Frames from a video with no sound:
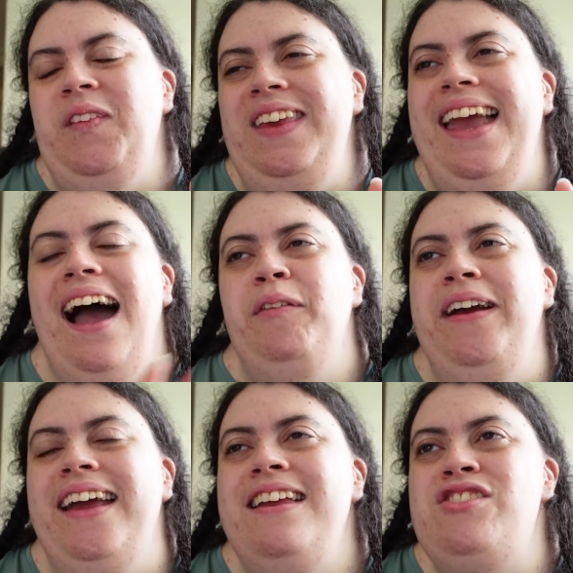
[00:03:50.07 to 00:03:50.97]
yeah,
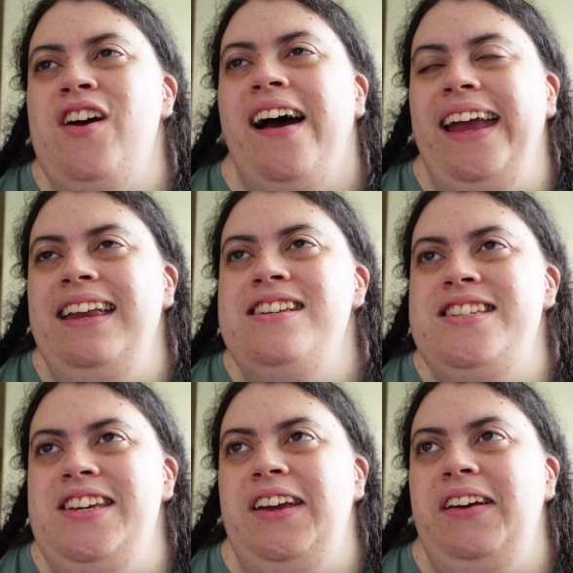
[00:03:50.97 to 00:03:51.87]
we're gonna try and
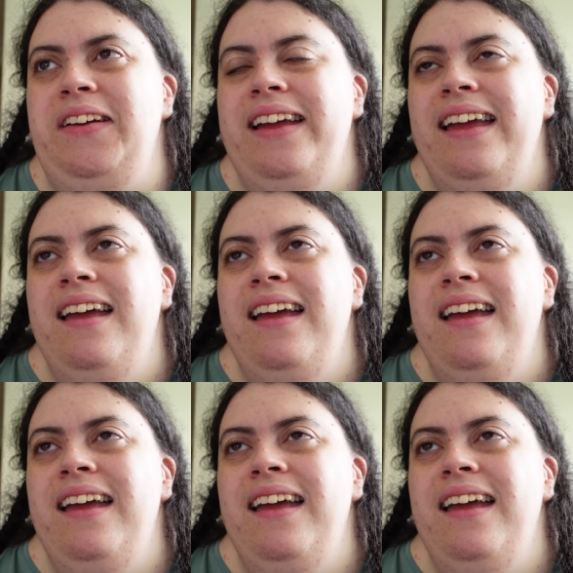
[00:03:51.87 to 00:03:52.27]
do